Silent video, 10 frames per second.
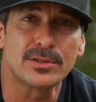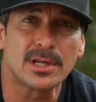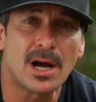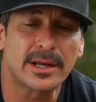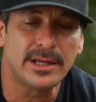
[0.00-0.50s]

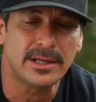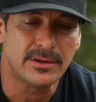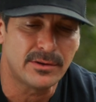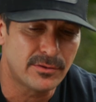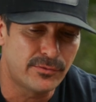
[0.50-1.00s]
socket
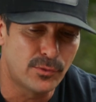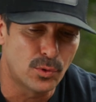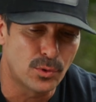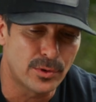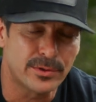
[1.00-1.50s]

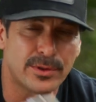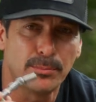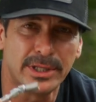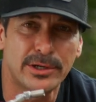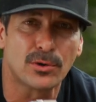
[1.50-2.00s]
for the
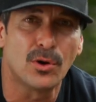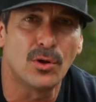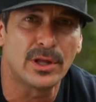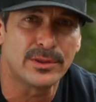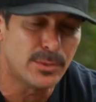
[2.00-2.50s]
bleeder
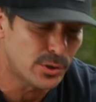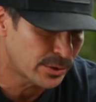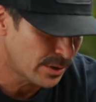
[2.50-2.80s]
hole on the motor.